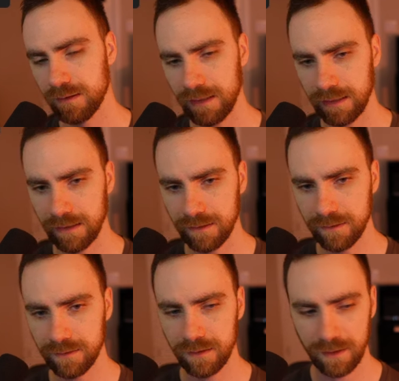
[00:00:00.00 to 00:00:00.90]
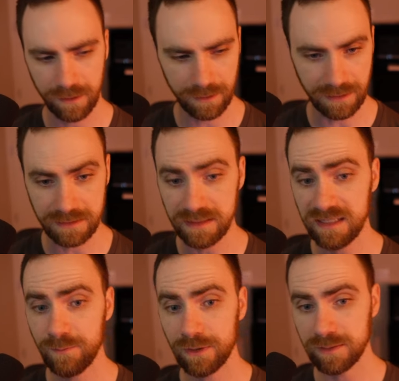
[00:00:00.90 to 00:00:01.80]
In
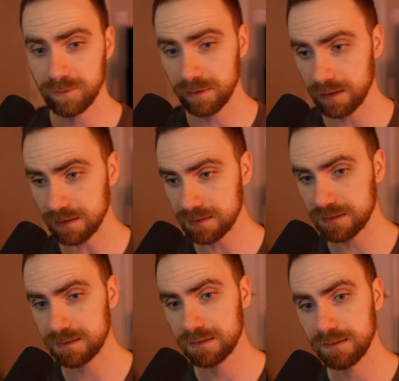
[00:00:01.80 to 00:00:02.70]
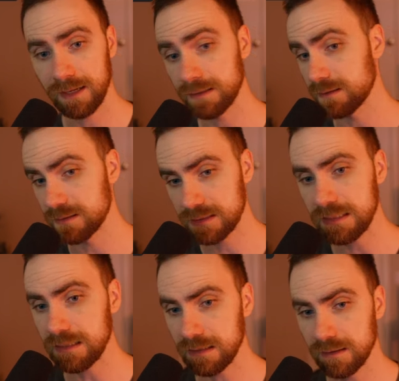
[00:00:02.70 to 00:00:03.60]
C++ and in
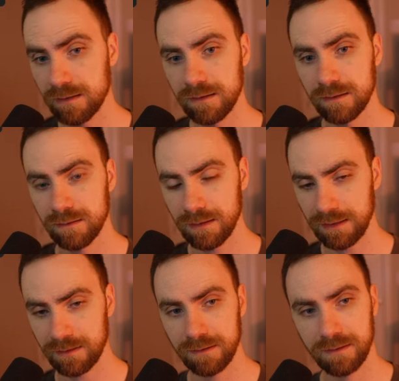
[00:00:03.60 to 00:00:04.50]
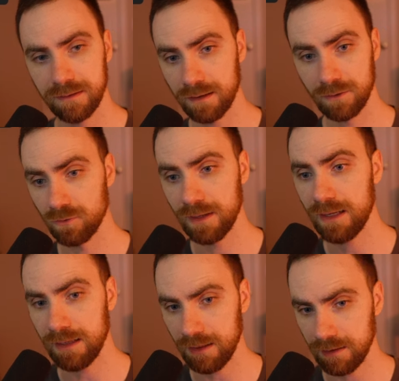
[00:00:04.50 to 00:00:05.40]
C, like an
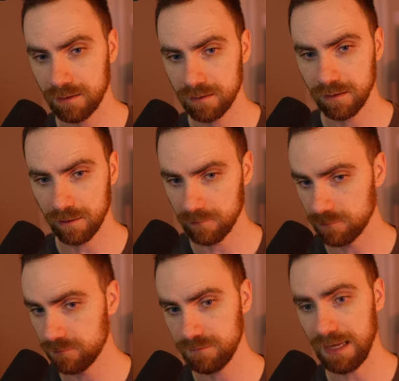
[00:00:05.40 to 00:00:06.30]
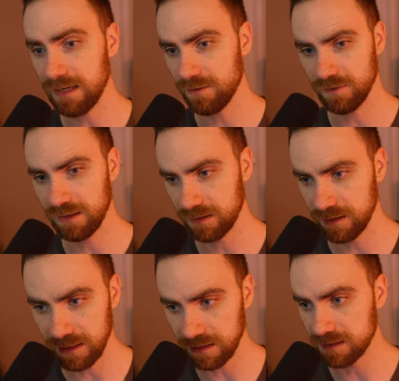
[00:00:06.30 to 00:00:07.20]
array of anything
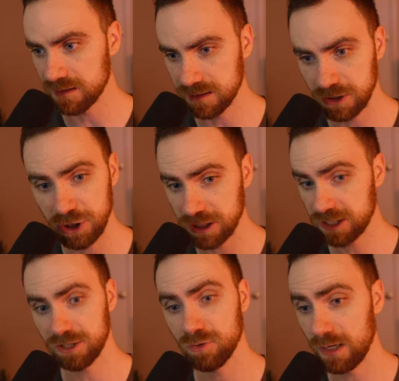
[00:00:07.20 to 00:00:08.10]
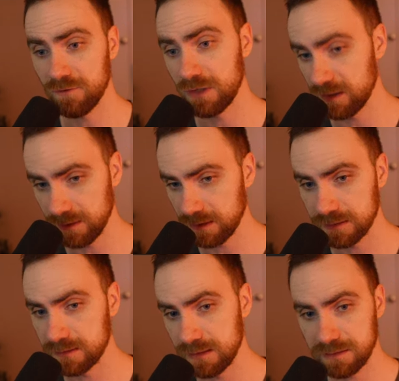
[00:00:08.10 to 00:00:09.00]
is just an array of anything.
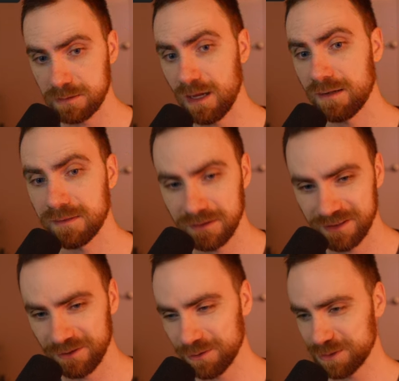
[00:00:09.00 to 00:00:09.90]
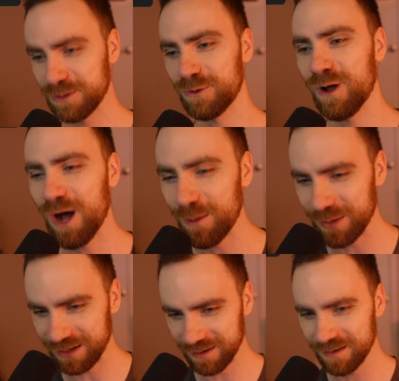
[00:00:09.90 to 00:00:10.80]
It's not there. You know, there's no
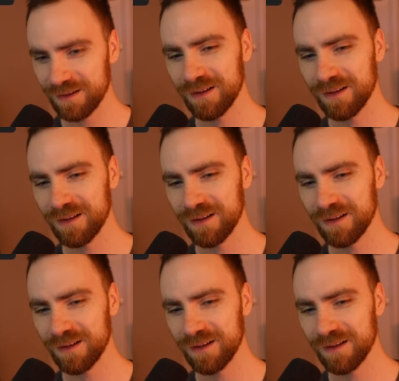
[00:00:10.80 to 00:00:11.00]
common